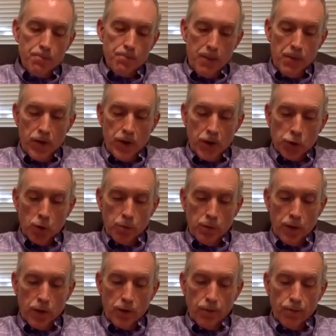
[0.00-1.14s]
maybe this would
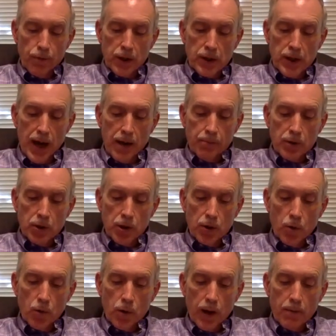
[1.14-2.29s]
be the time
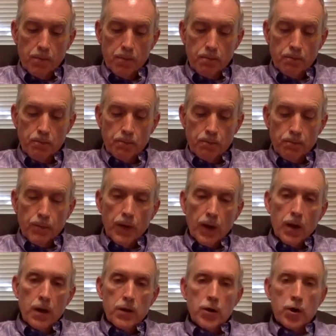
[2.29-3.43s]
to
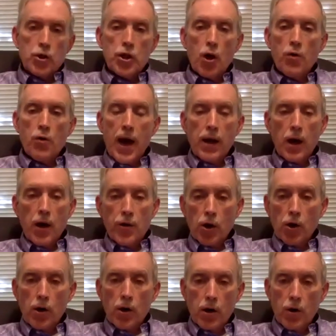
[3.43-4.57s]
show that
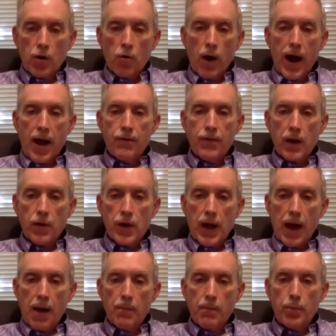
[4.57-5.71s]
other graphic that
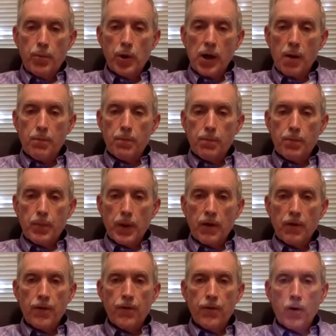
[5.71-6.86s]
I put up
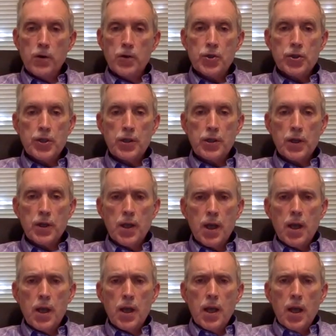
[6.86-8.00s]
first. And
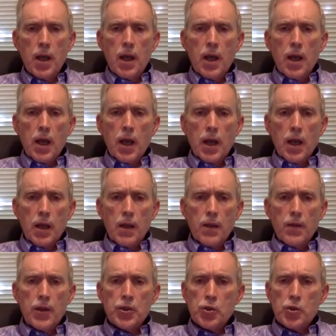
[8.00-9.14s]

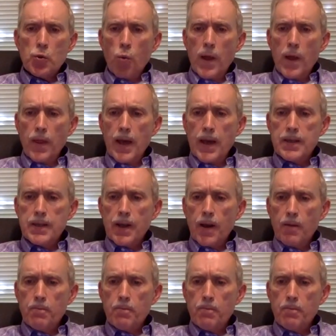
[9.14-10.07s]
this is one that